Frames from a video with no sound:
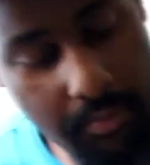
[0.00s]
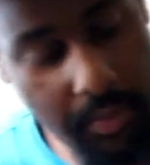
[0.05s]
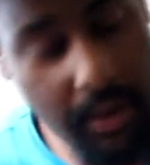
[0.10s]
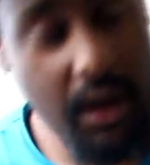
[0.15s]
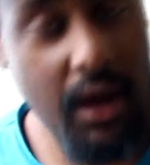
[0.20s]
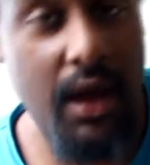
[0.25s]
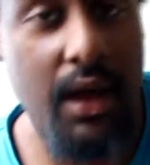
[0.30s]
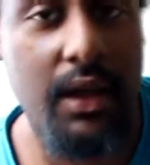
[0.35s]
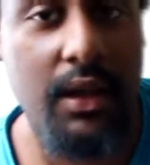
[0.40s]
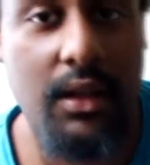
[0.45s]

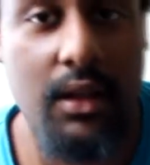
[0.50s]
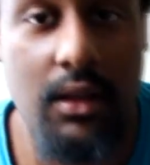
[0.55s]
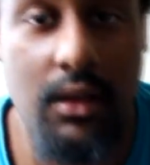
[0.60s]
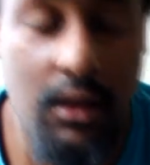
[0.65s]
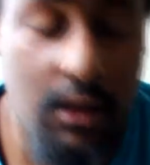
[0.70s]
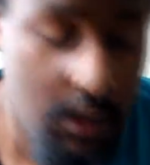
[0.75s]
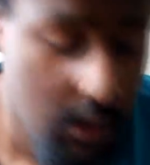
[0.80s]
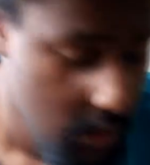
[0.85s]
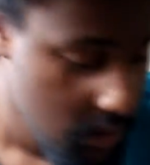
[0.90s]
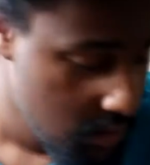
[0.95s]
But
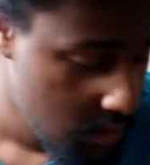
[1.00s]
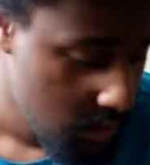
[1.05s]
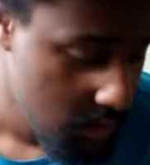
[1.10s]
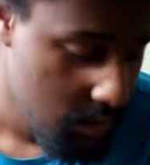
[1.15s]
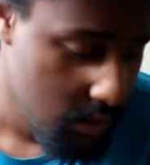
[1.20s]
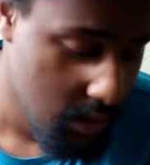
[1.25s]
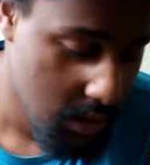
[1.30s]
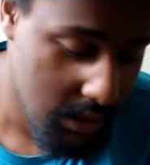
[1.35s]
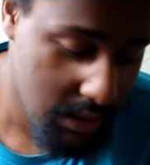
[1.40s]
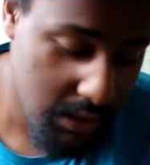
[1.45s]

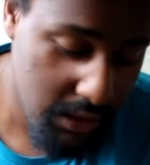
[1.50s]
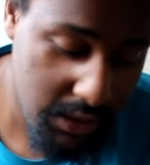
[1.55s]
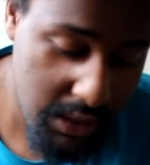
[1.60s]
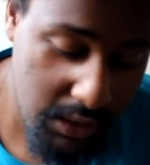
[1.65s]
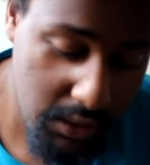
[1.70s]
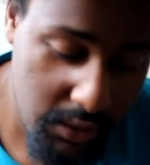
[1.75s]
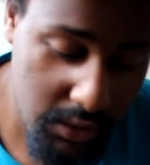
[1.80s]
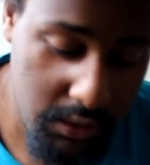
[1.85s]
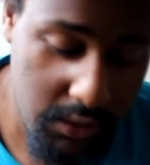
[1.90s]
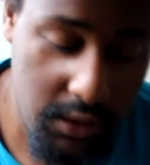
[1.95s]
another
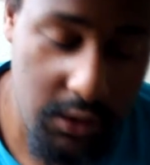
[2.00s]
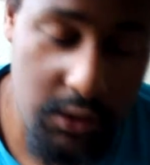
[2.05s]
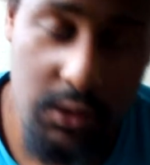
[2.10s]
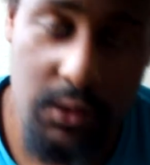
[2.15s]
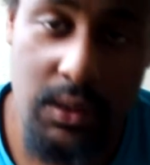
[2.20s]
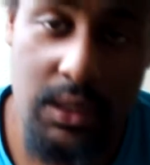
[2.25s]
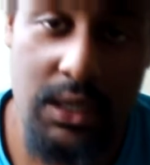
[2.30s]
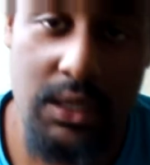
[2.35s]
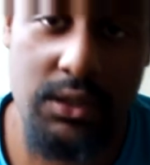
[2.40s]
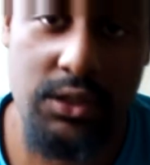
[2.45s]
thing you can
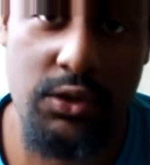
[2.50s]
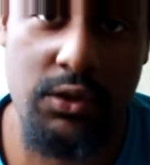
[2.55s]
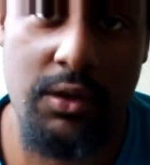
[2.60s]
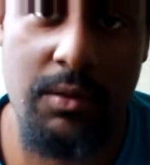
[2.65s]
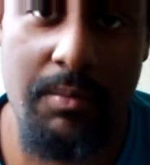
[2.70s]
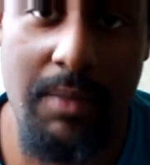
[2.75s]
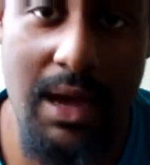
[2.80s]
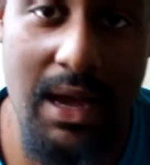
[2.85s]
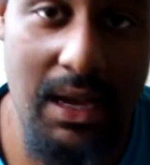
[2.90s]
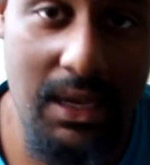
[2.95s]
do is you can
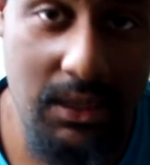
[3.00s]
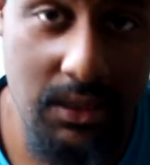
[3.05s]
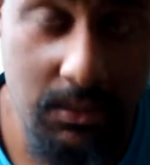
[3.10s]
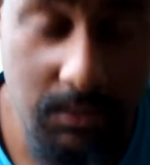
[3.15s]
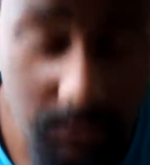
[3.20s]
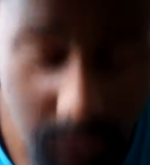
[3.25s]
buy